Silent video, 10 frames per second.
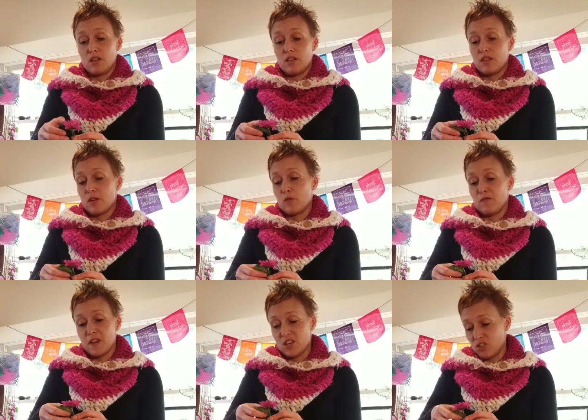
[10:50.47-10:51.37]
that will
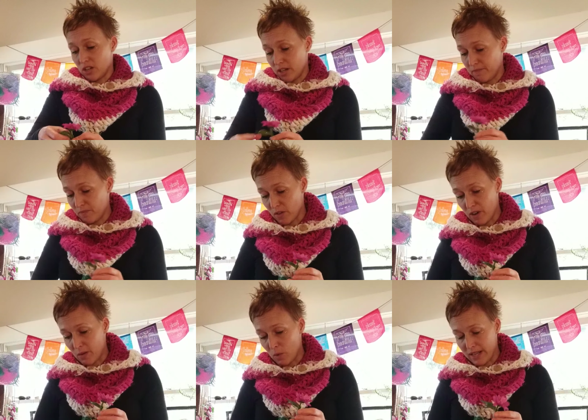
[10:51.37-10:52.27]
feature your red
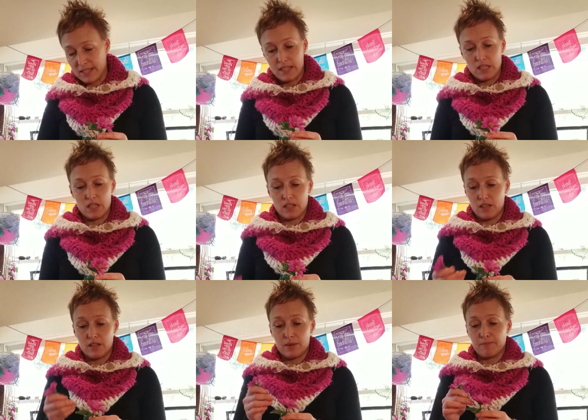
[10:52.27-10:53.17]
and white scissors,